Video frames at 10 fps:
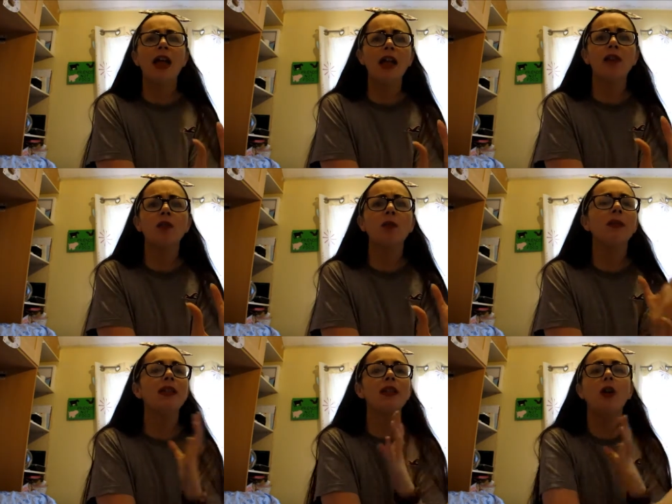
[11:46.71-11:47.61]
health
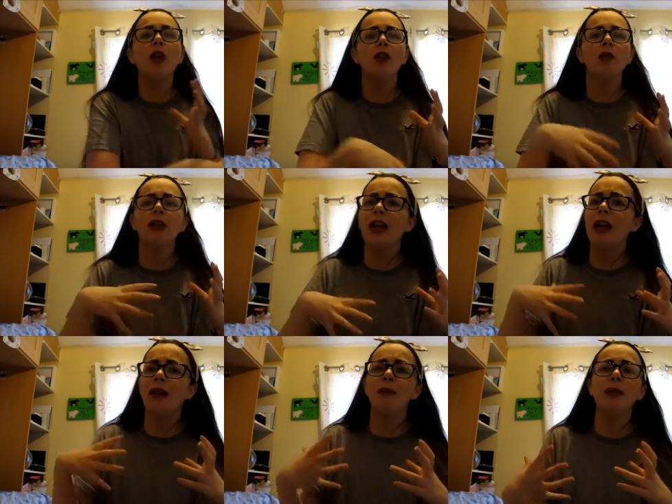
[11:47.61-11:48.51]
supplements. You know, I could
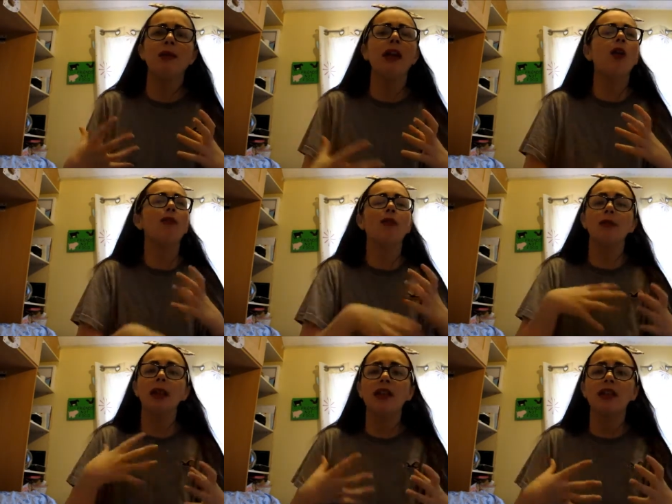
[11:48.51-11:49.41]
get, help people get over
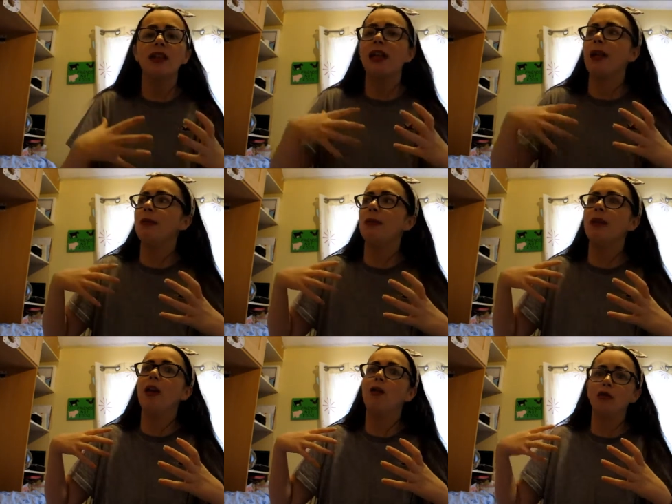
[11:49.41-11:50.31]
IBS. I can help people
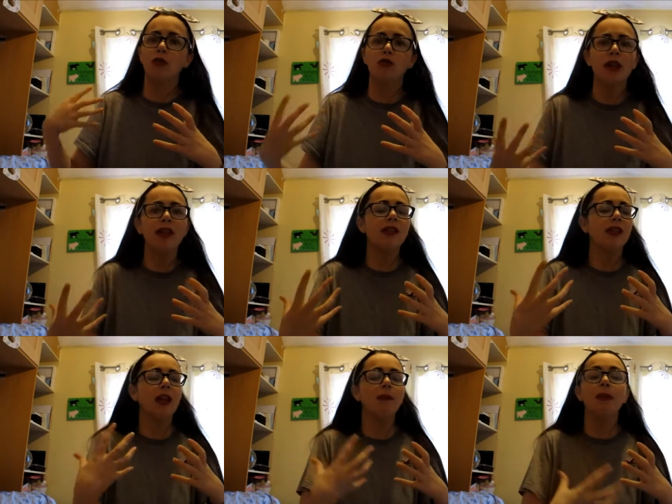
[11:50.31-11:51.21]
get over stress. I
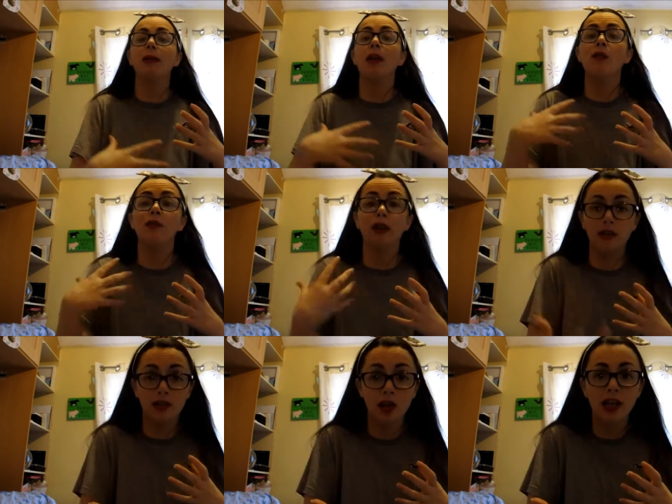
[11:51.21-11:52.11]
can help people get over
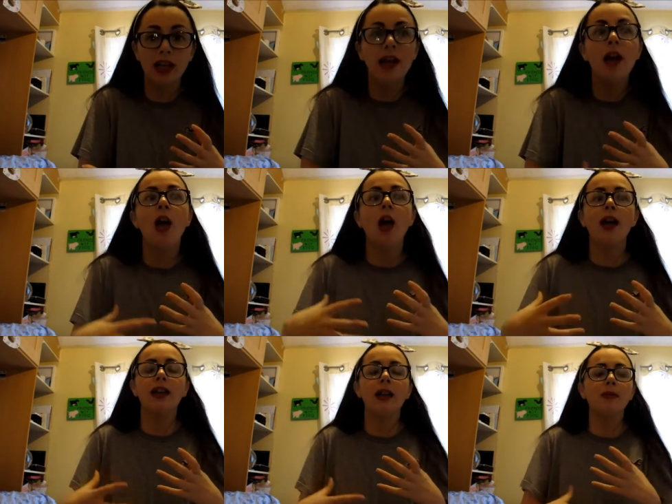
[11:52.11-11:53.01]
anxiety.
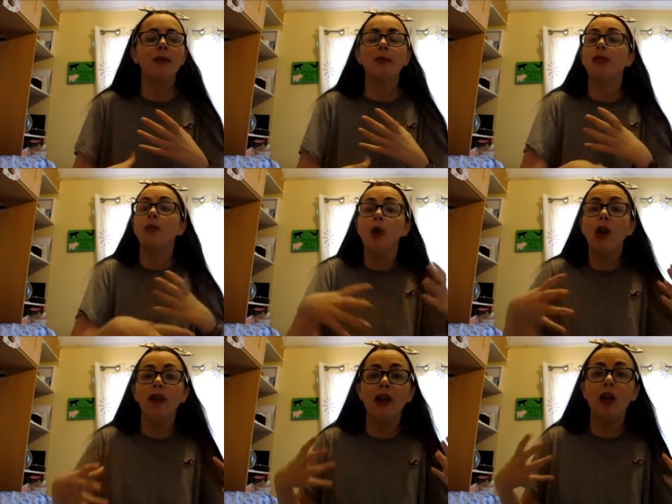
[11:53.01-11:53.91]
I can help people do
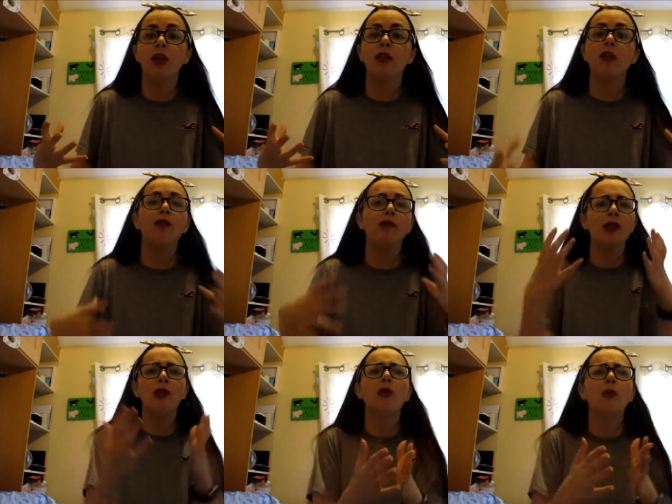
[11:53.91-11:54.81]
all that kind of stuff,
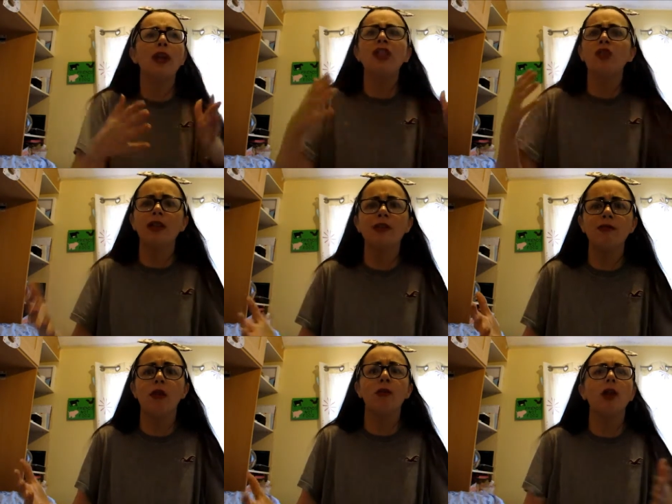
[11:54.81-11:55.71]
lose weight,
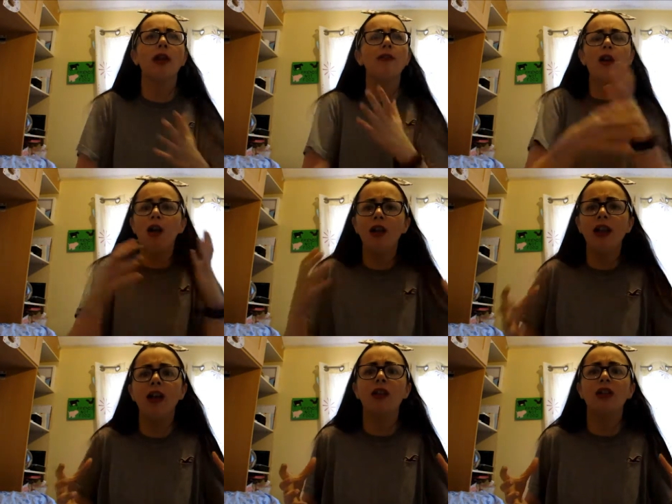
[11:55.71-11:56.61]
transform their life, all
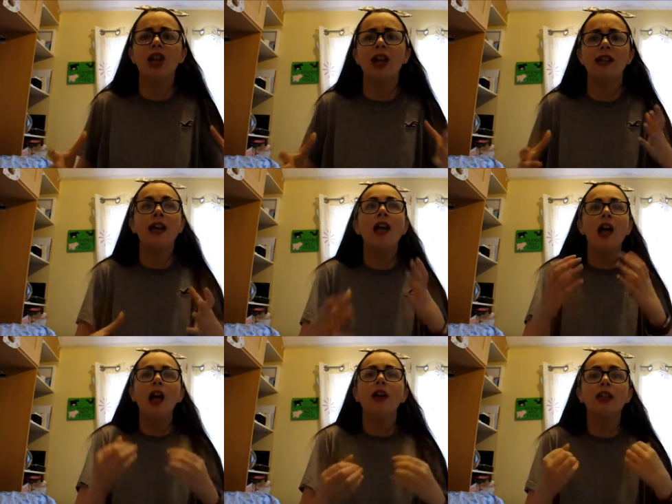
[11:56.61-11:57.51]
that kind of jazz.
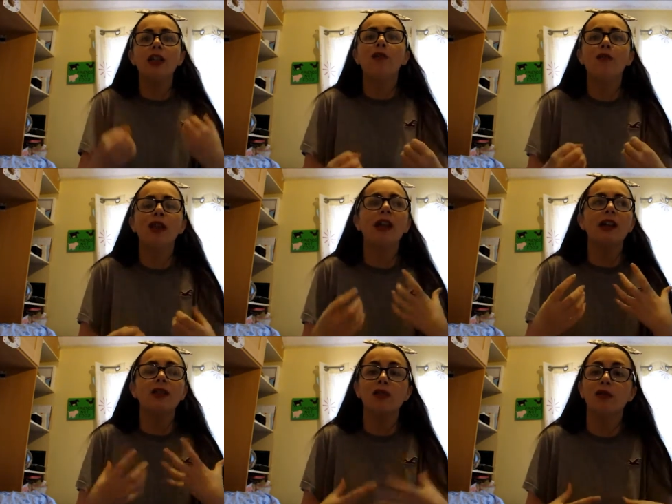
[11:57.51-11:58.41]
And I do feel
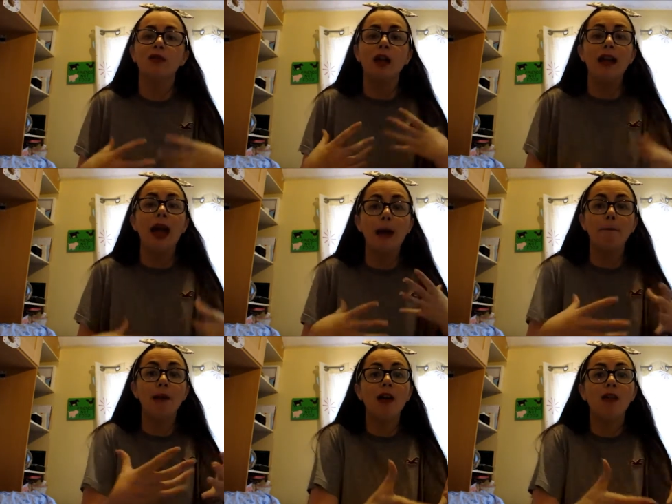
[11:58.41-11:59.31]
that stuff that I
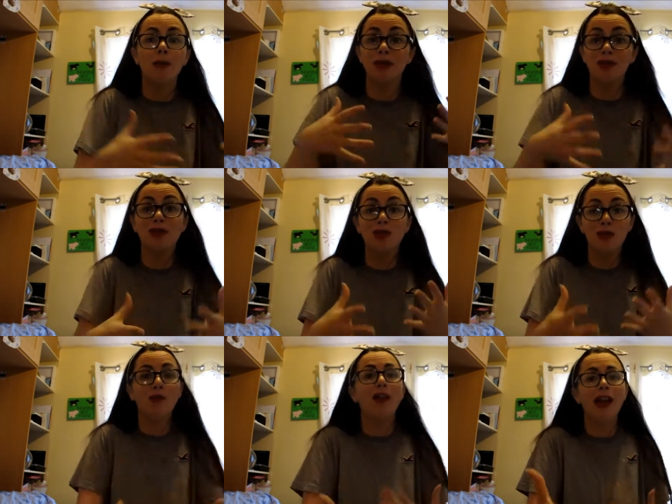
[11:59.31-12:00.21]
am better at because it's
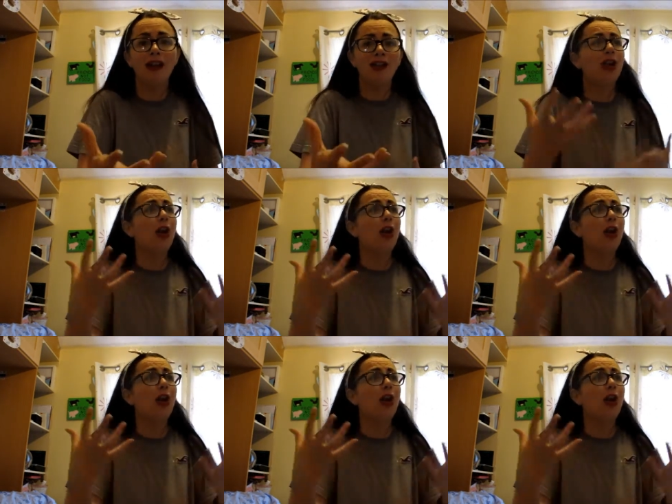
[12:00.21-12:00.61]
stuff I actually